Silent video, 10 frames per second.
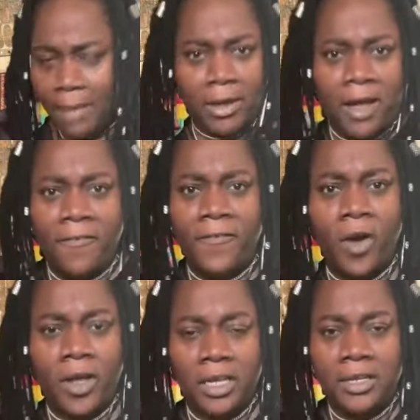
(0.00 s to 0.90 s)
make a
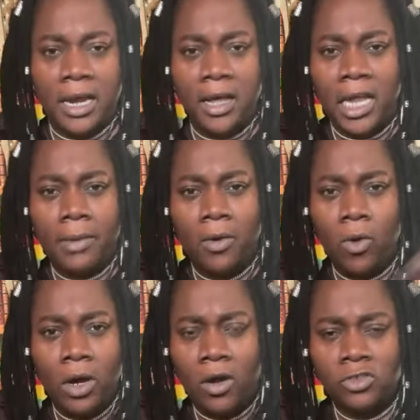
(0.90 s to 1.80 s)
fucking dollar because they're my
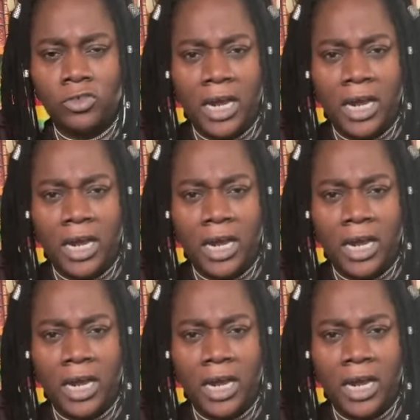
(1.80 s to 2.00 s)
whole long dry